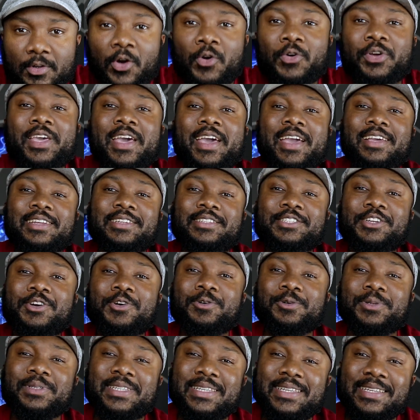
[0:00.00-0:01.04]
Okay,
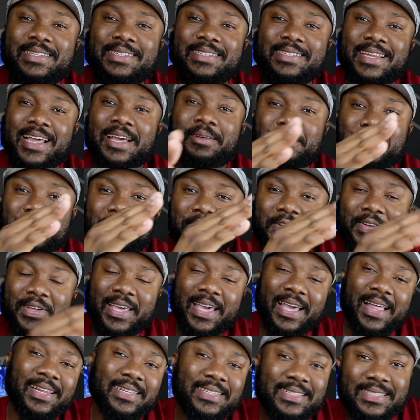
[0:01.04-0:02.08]
so the Samsung
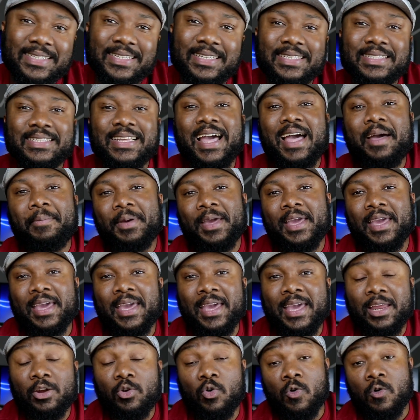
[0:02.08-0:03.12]
Galaxy Tab
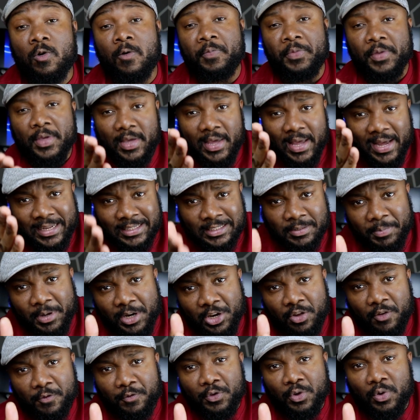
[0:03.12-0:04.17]
A8, or as
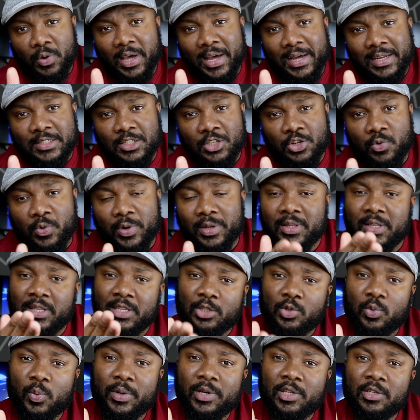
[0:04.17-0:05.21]
many of you guys know it,
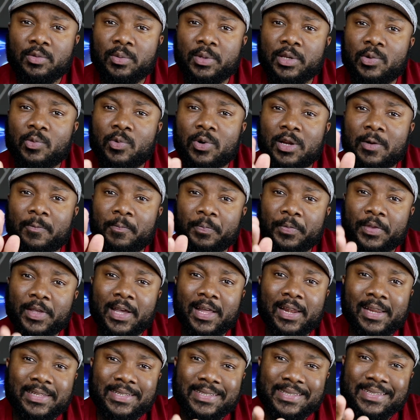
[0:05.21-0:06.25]
the 2021
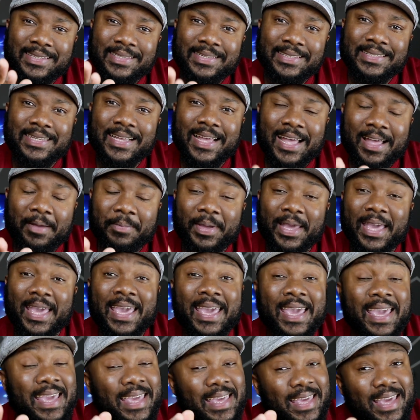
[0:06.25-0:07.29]
Galaxy Tab
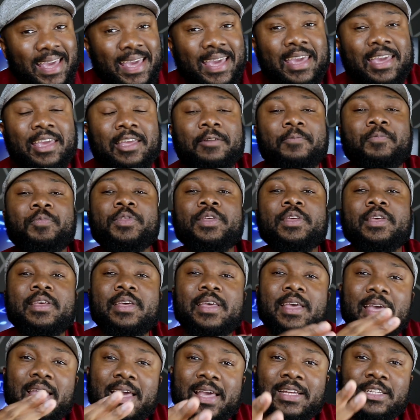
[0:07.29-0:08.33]
A8
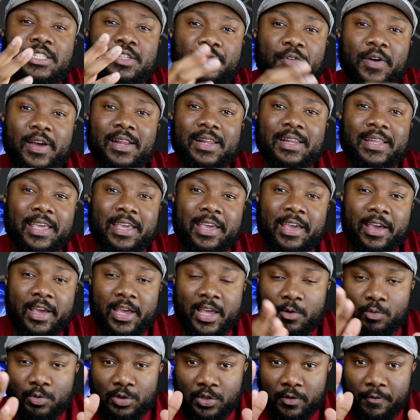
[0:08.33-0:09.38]
is finally here.
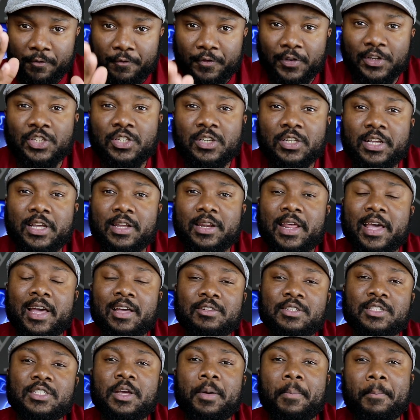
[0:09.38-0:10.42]
It was officially
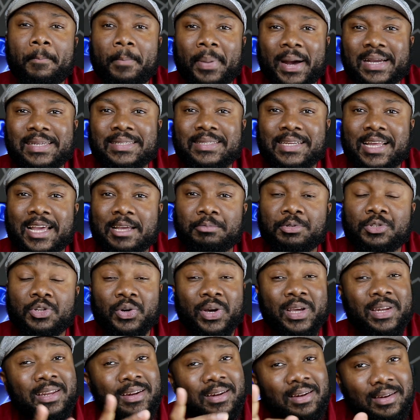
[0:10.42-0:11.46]
announced by
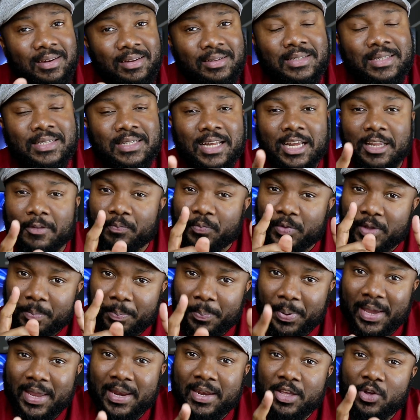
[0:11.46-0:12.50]
Samsung, and it looks like
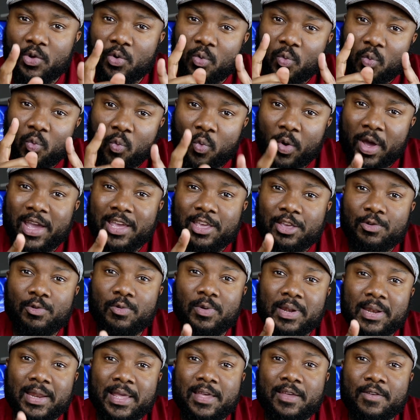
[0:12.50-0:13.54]
depending on where
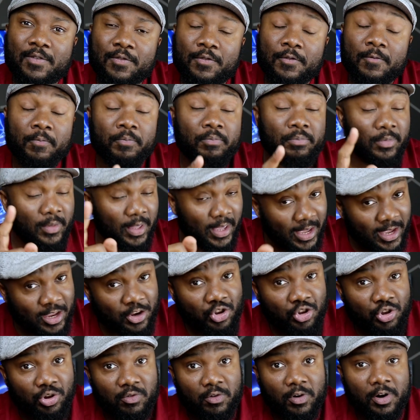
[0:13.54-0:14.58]
you live
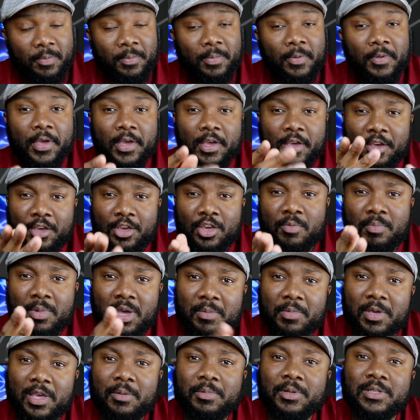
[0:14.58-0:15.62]
in Europe, you
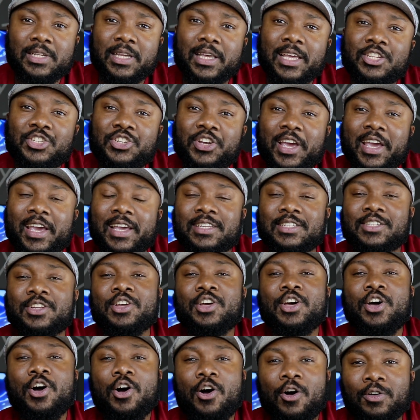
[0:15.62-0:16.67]
may be able to get your hands
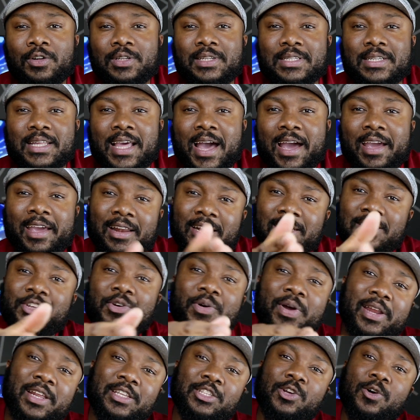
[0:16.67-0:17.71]
on this guy here. Let's
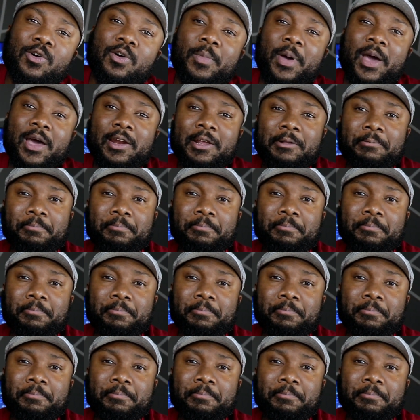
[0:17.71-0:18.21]
go ahead and talk about